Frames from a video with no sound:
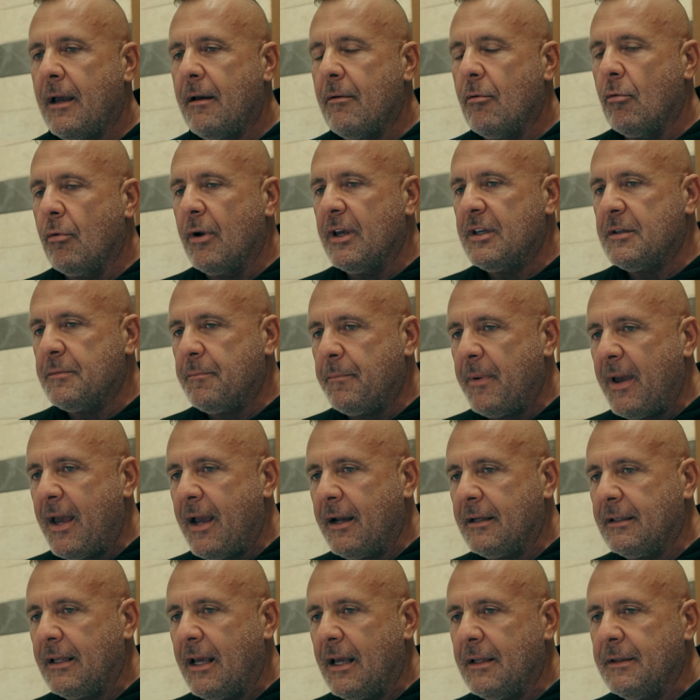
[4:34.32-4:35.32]

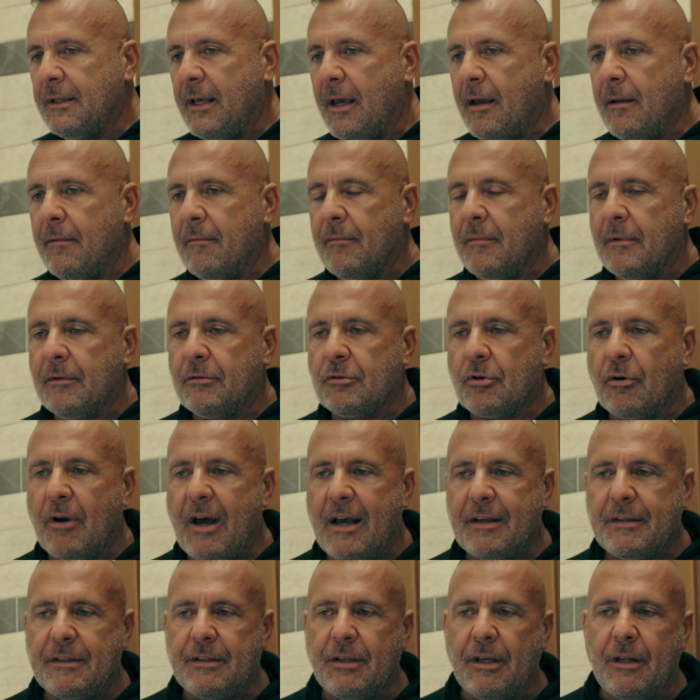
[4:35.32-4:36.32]
respect, and then
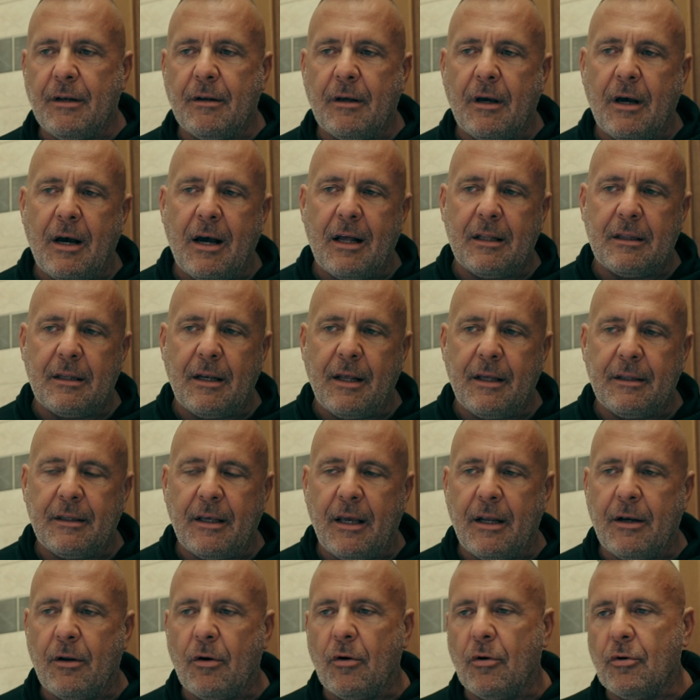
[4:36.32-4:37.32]
trust in athlete,
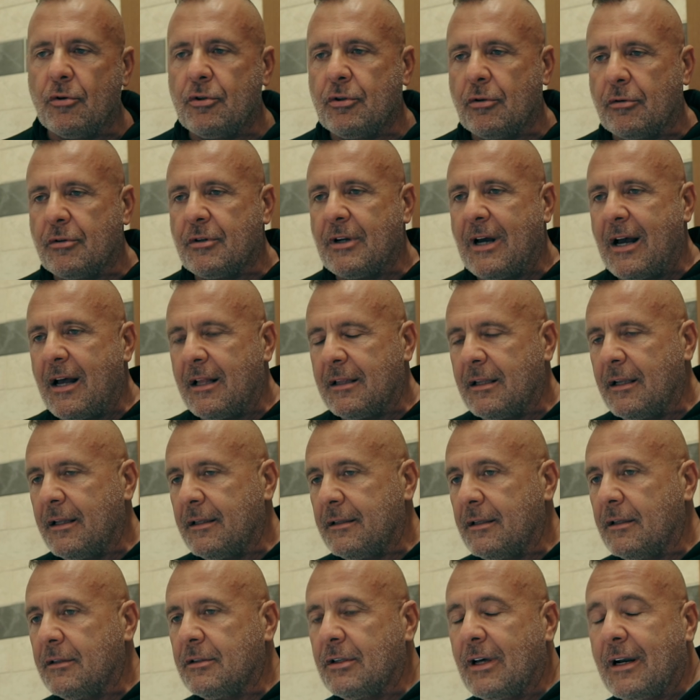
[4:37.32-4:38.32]
and also athlete
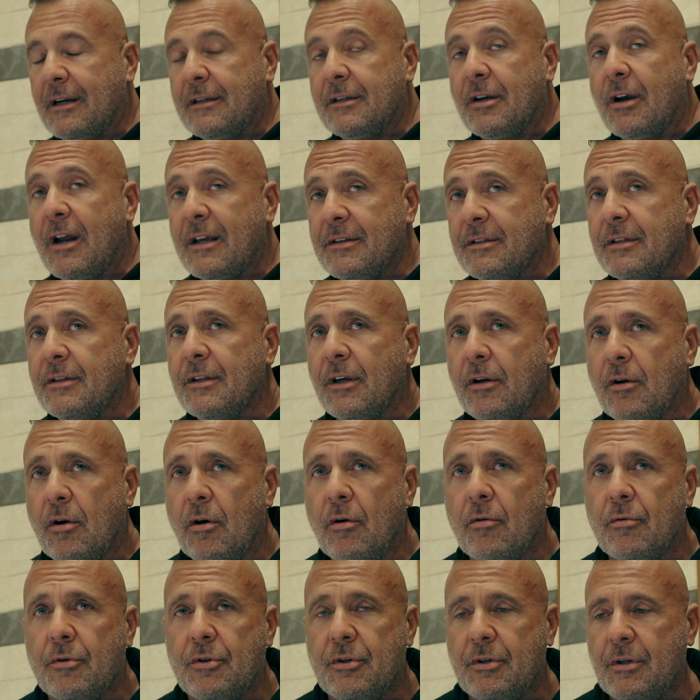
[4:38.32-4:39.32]
trust in the
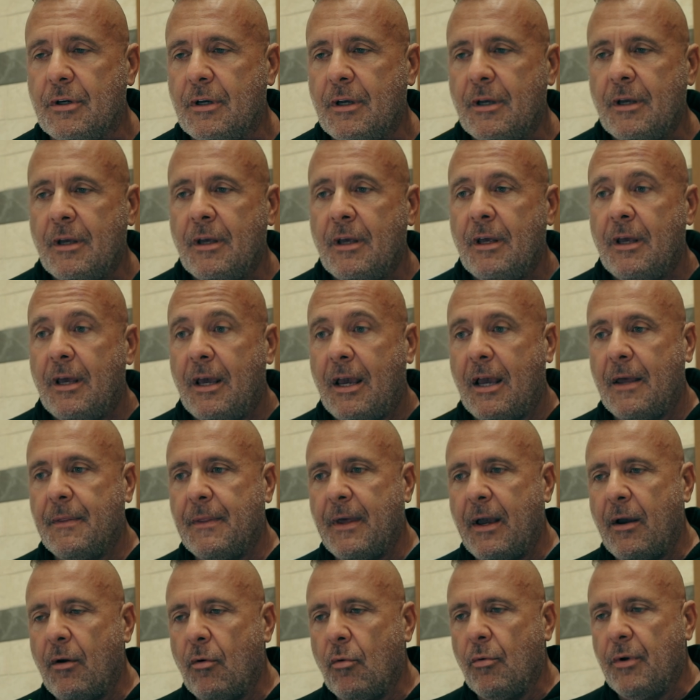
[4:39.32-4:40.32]
coach. And
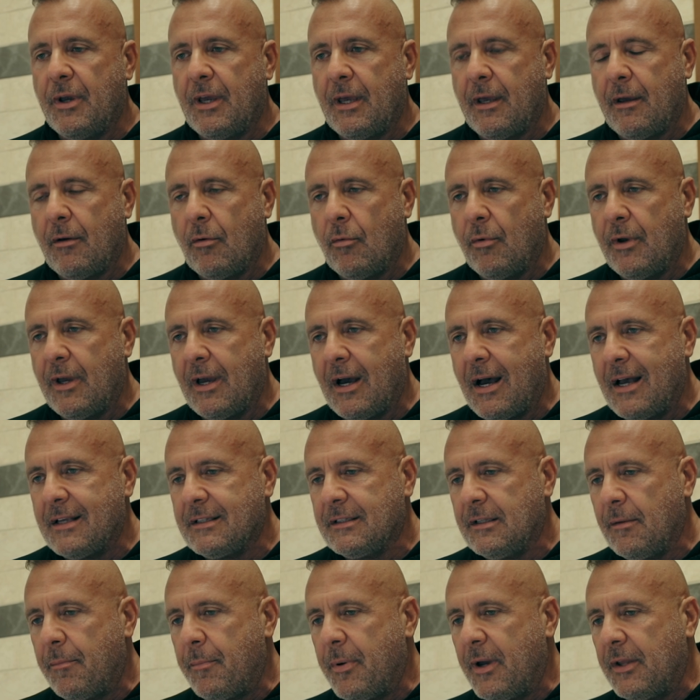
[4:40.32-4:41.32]
then we
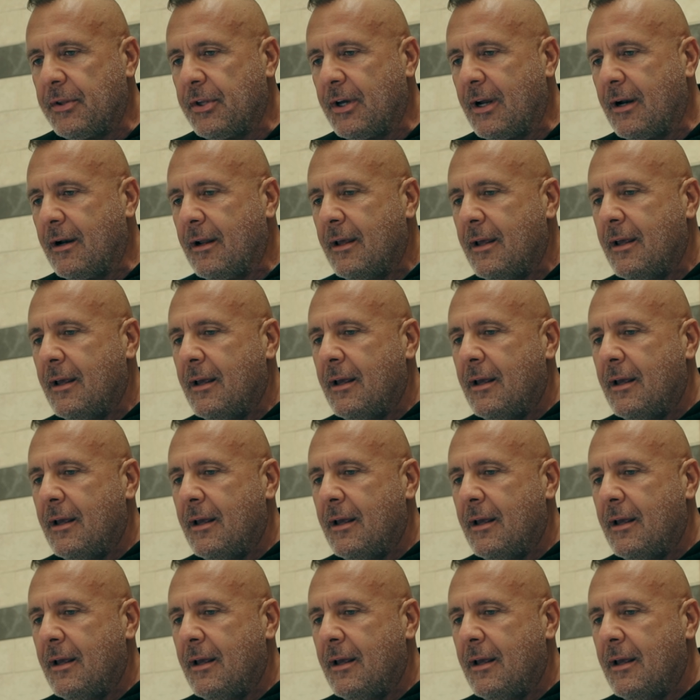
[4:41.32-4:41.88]
ask the Petar,